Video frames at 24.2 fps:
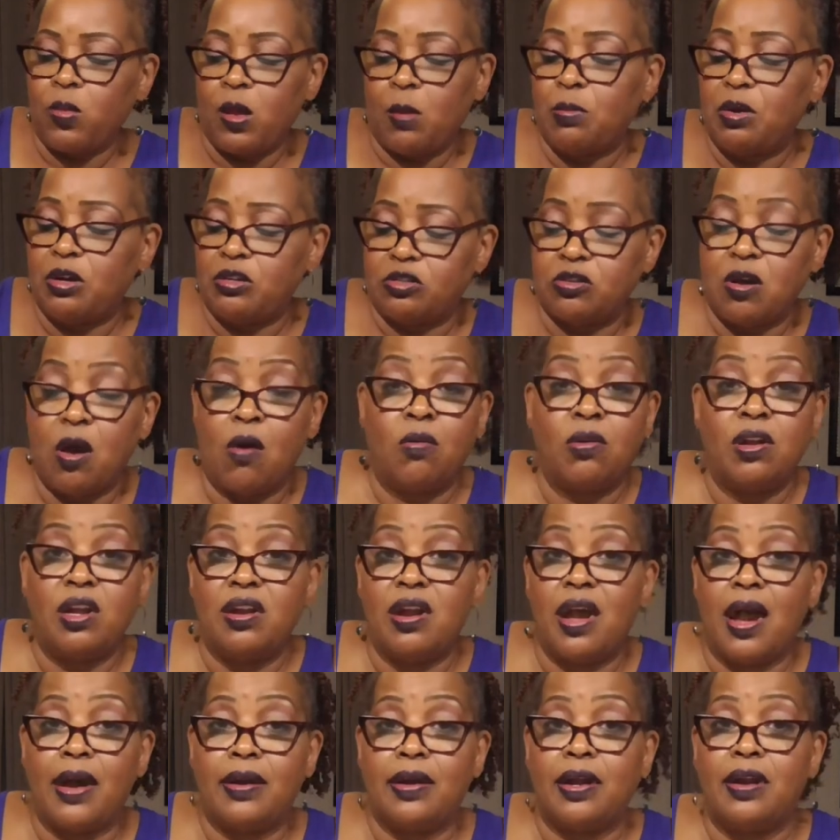But it's only
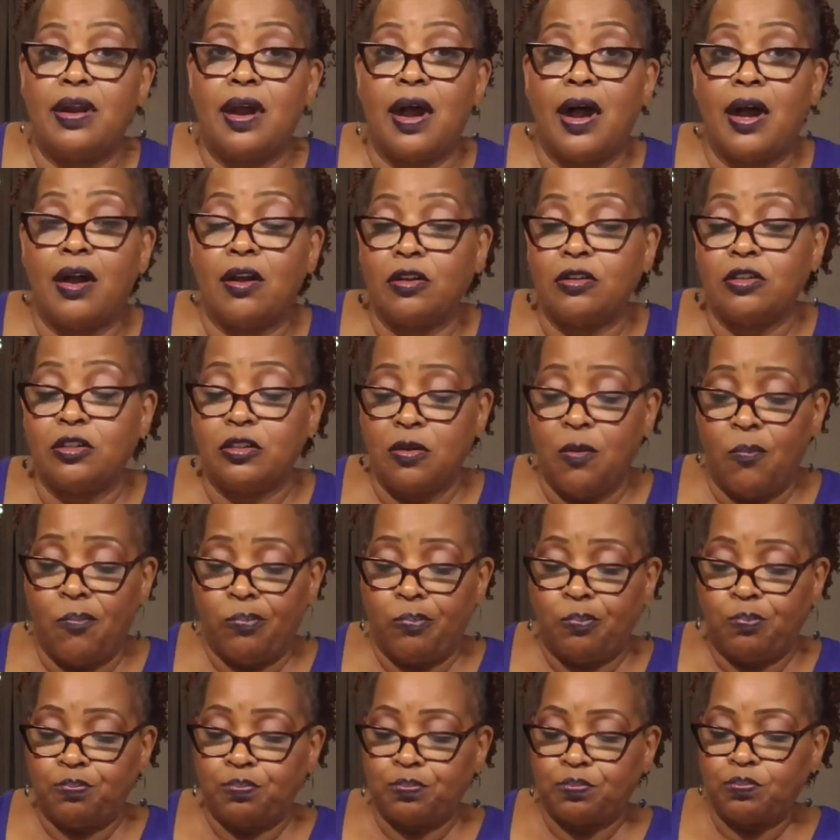$90.
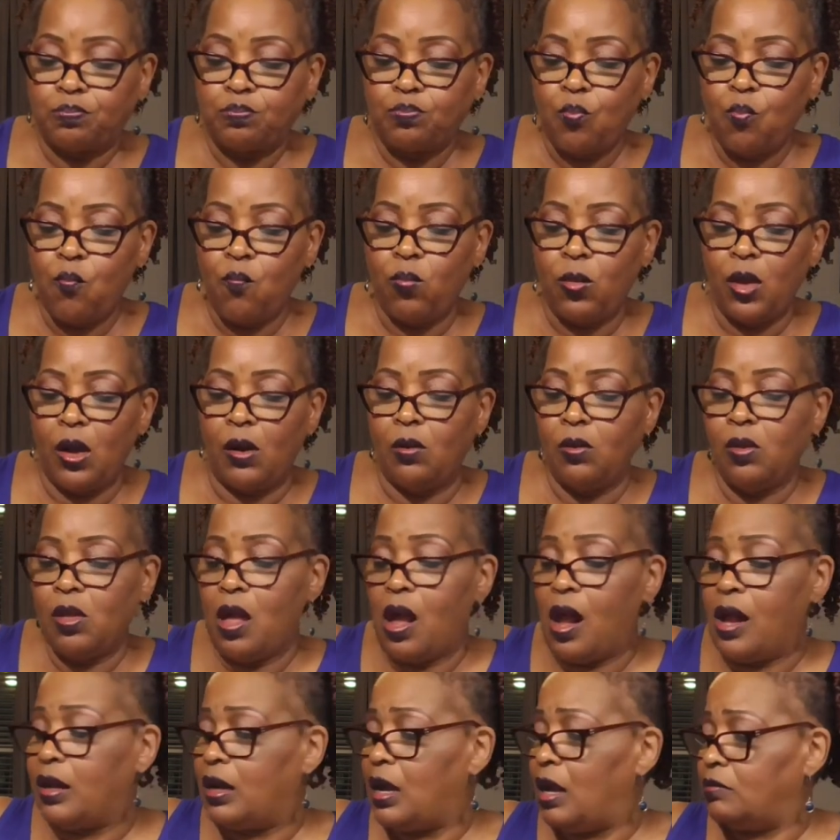
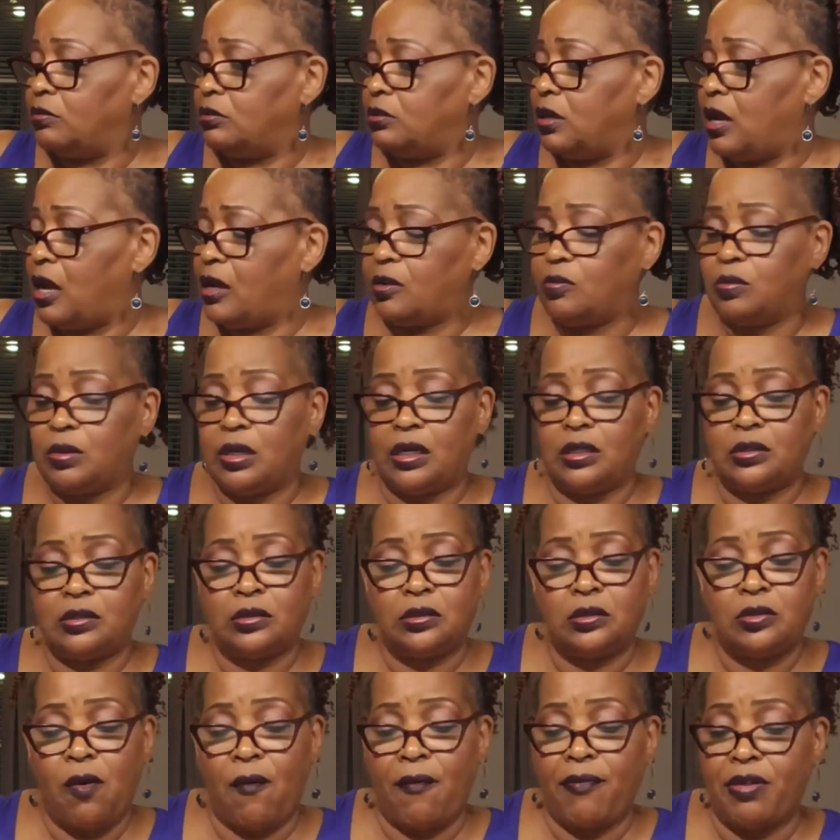And I was like, well,
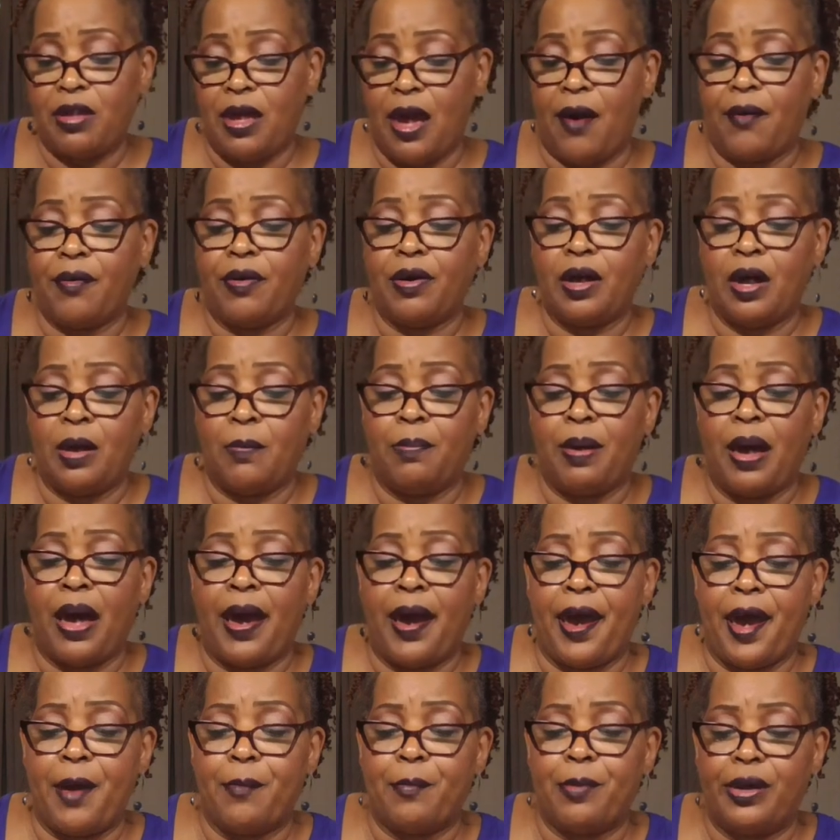y'all can come
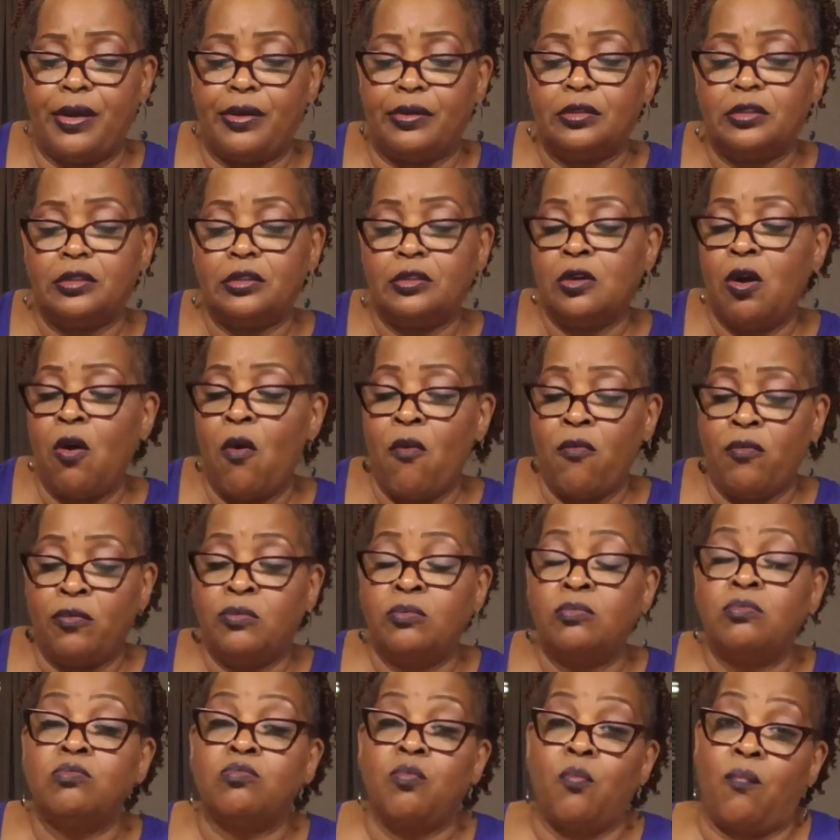behind me
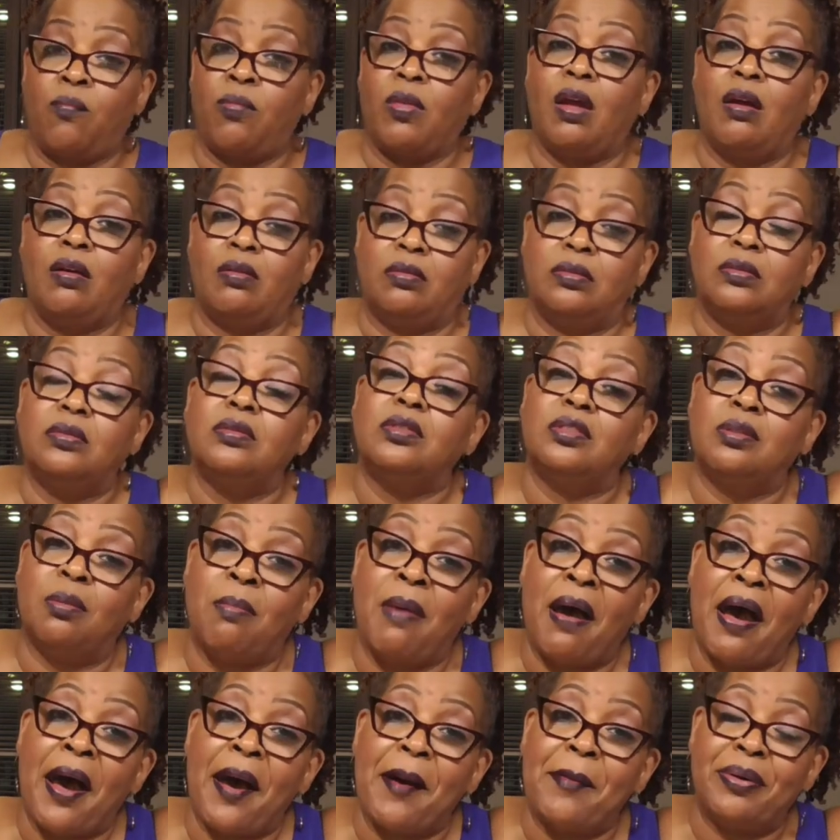to
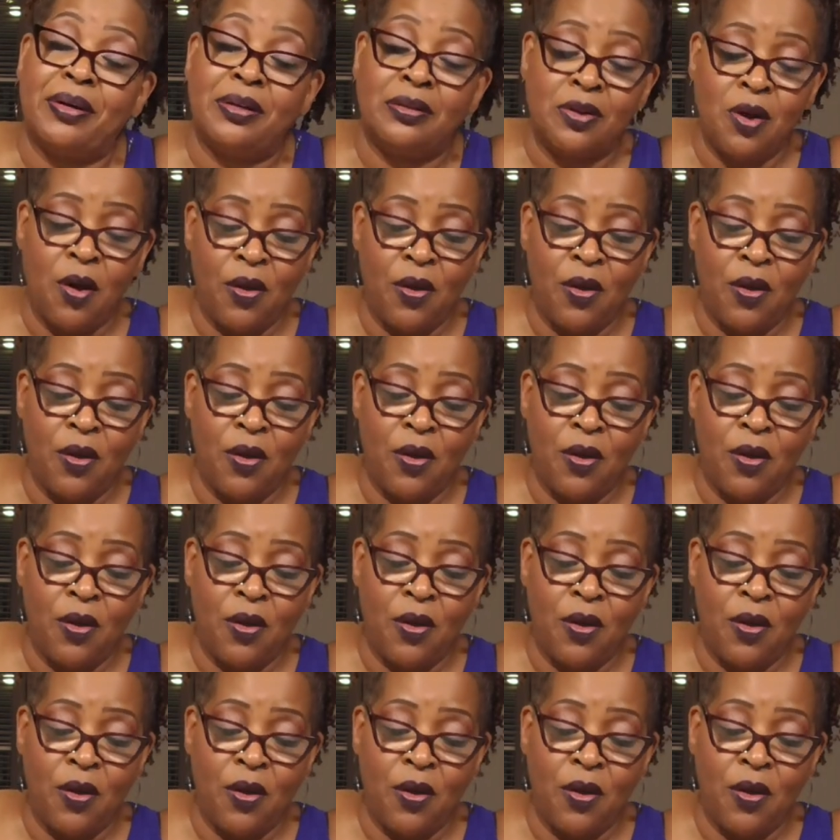mop.